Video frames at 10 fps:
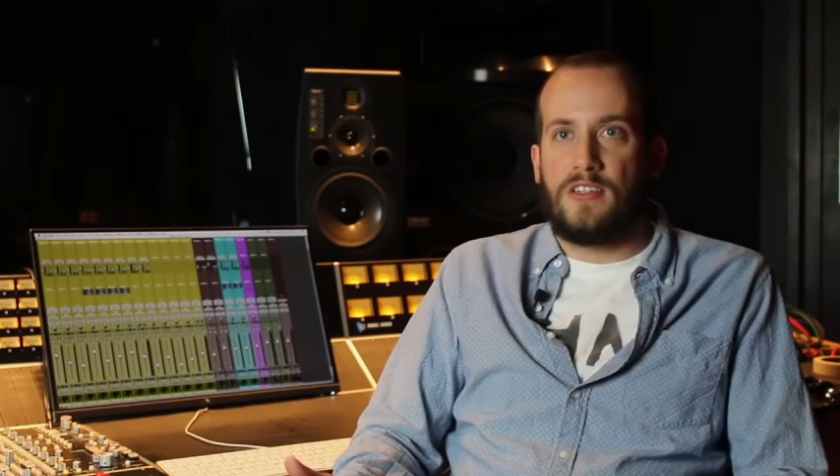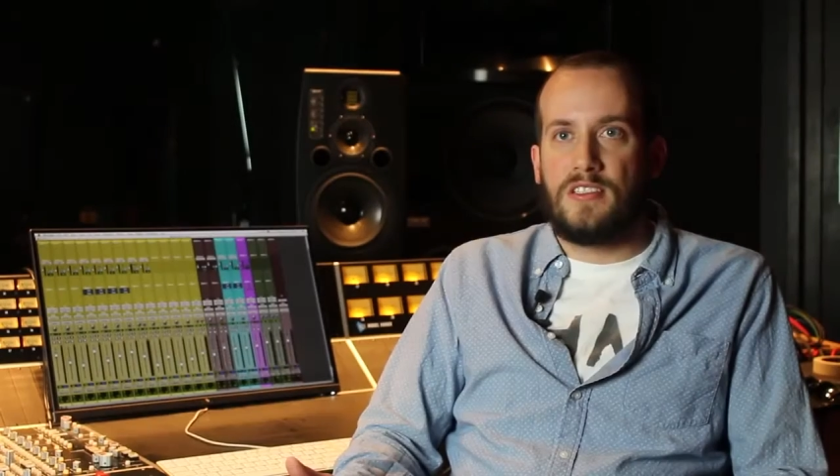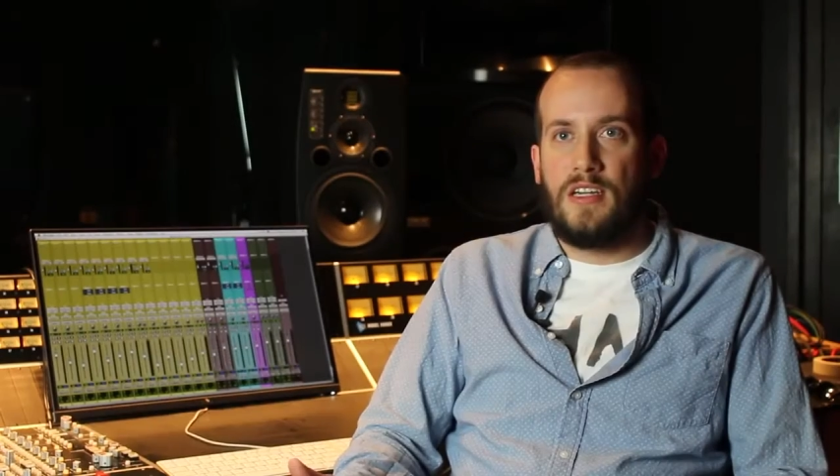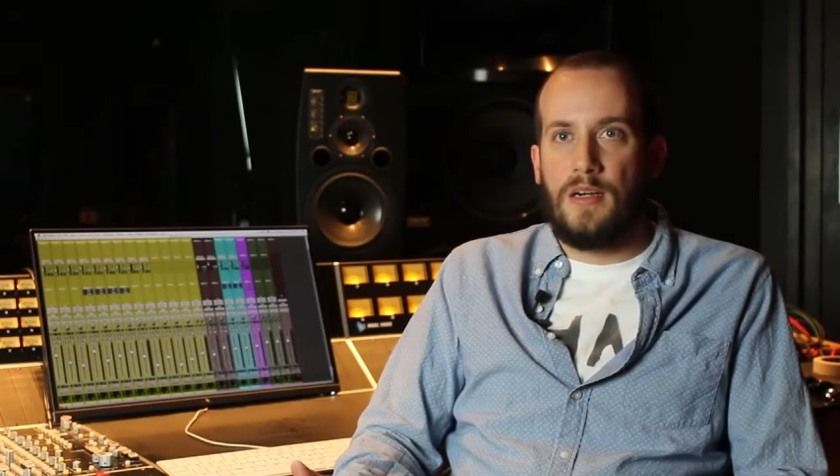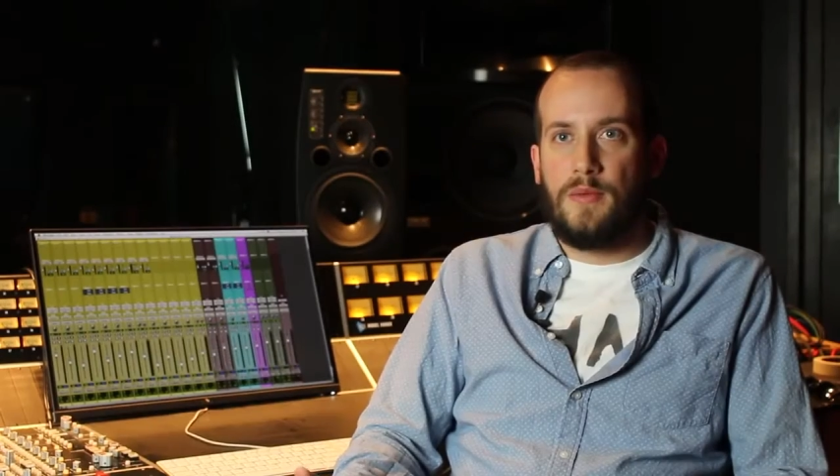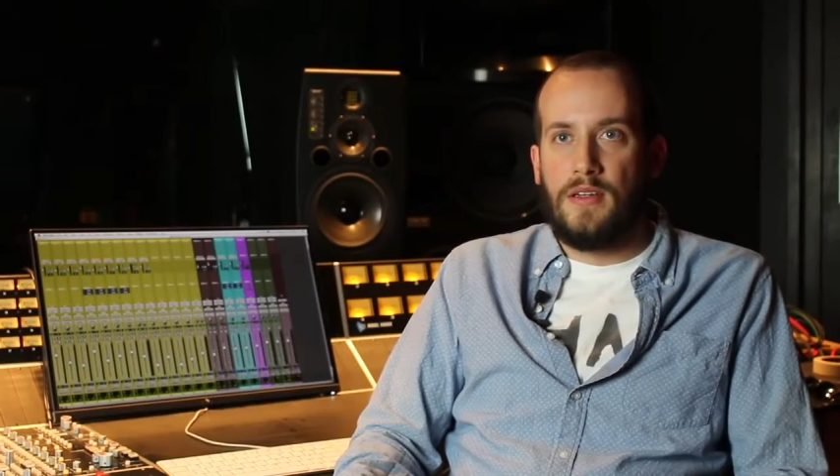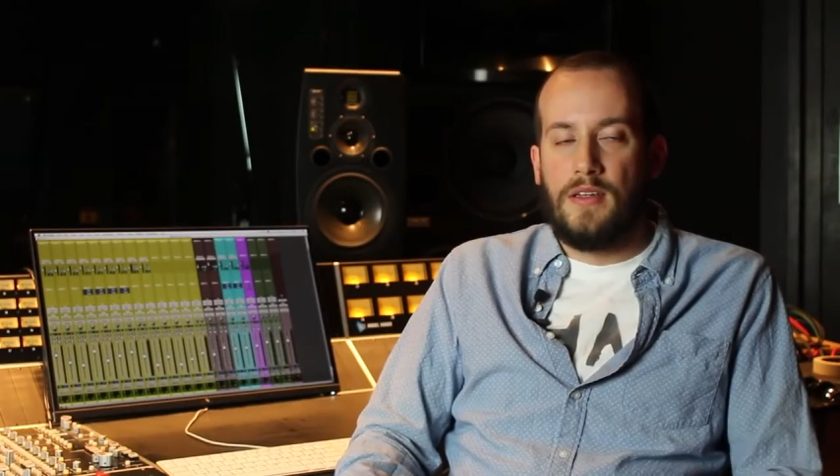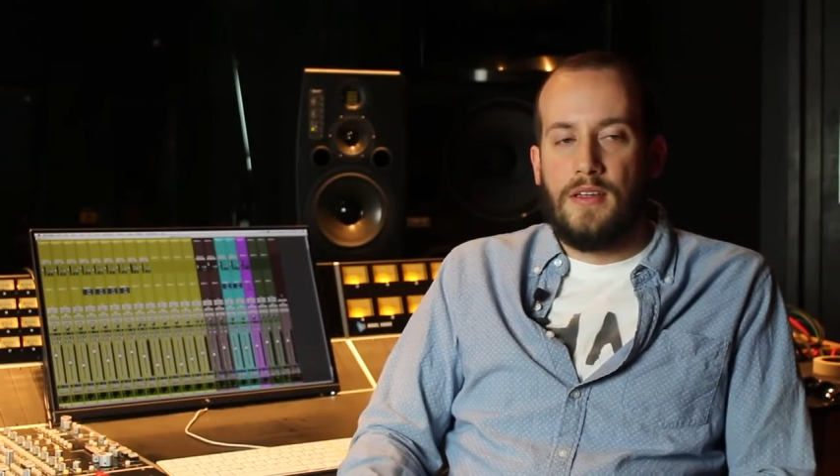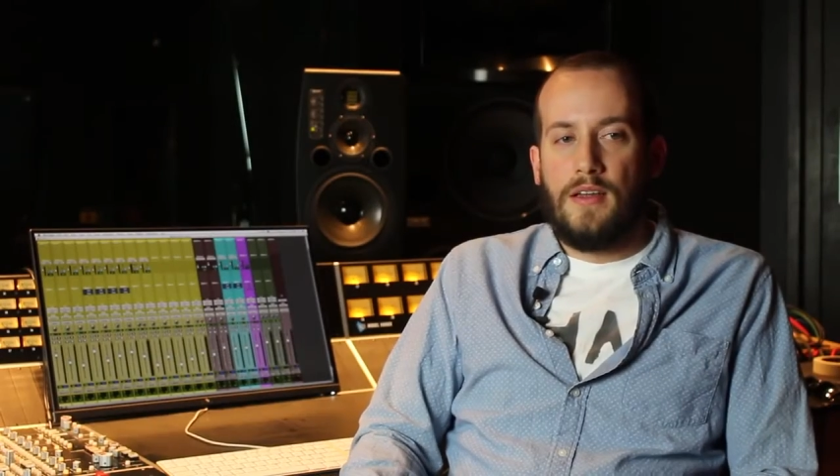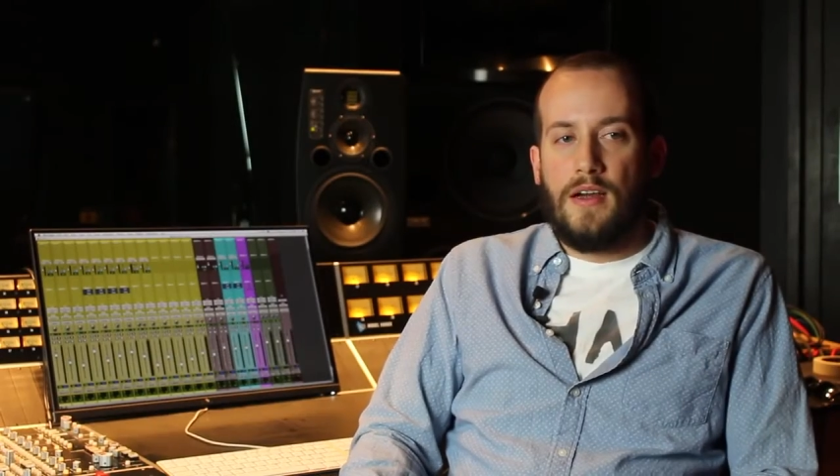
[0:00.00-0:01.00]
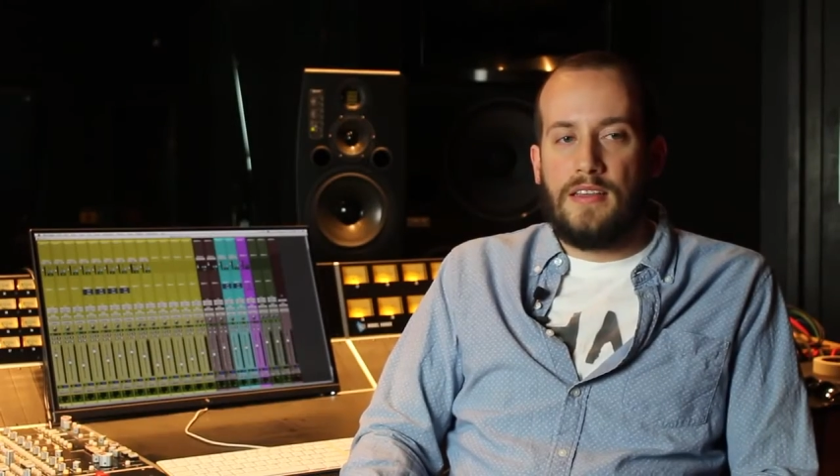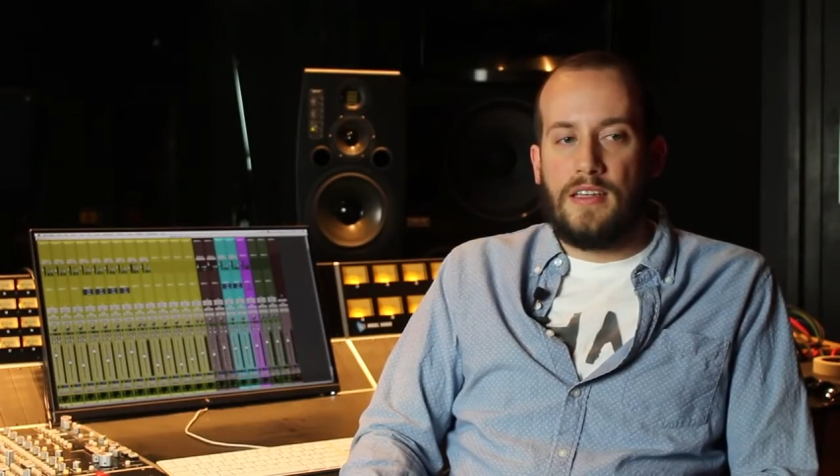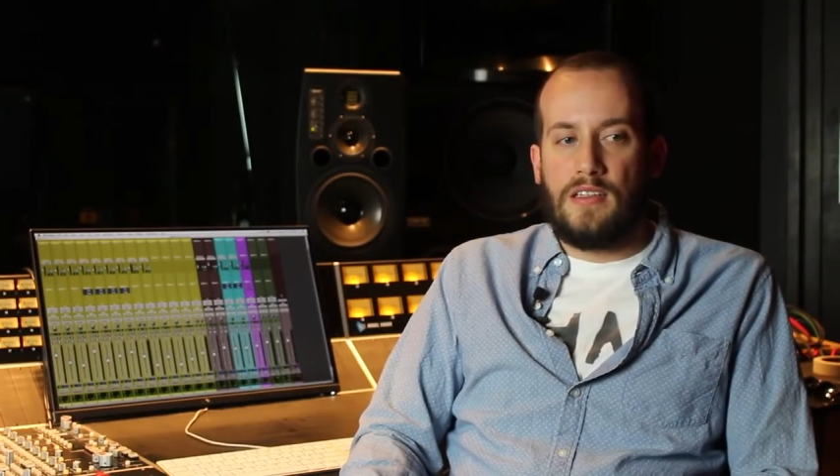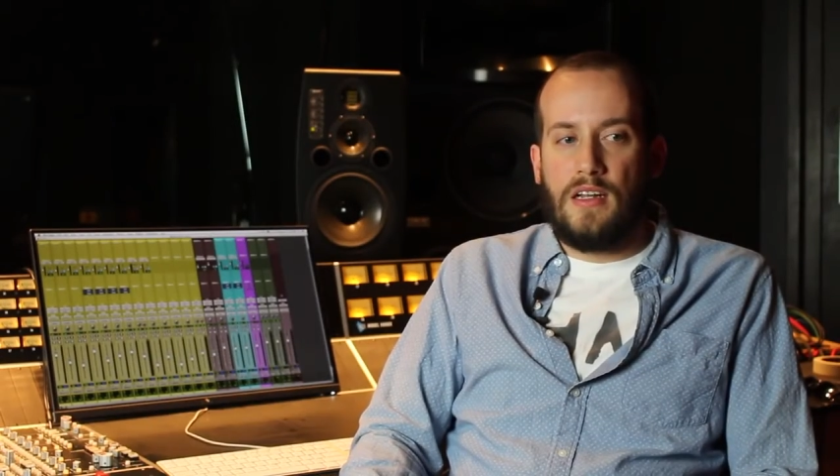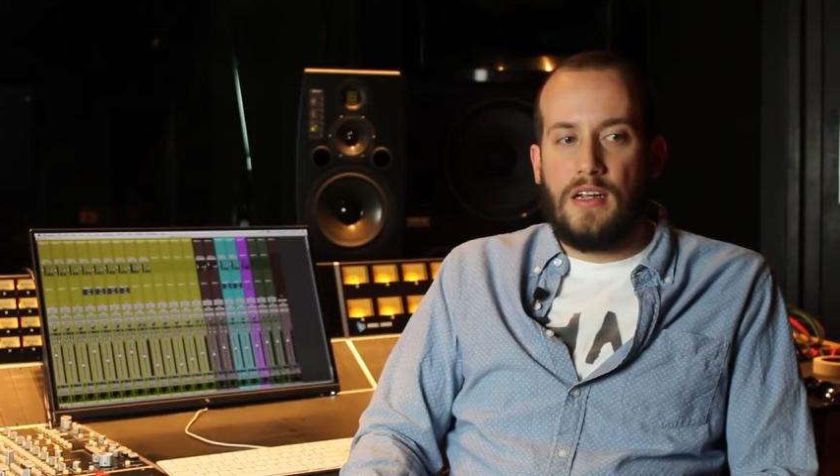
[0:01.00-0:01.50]
your sub, I
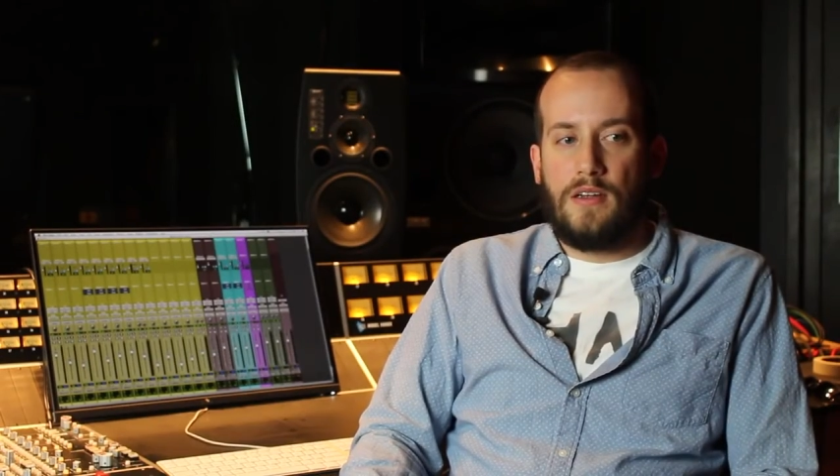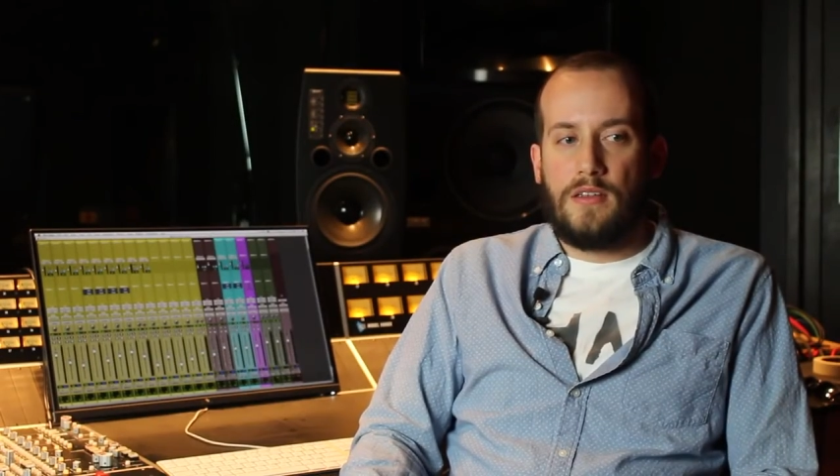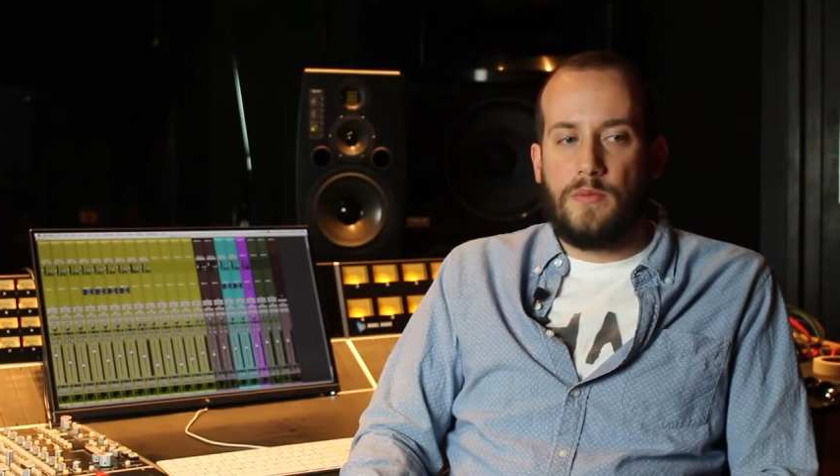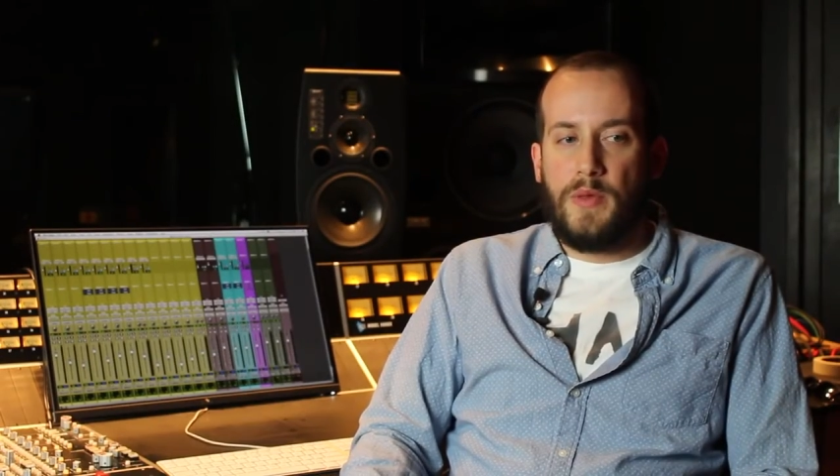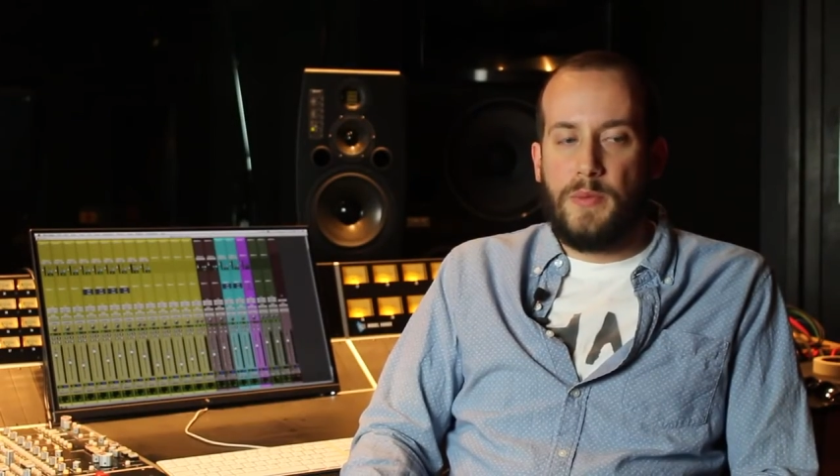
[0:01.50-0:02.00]
think a lot of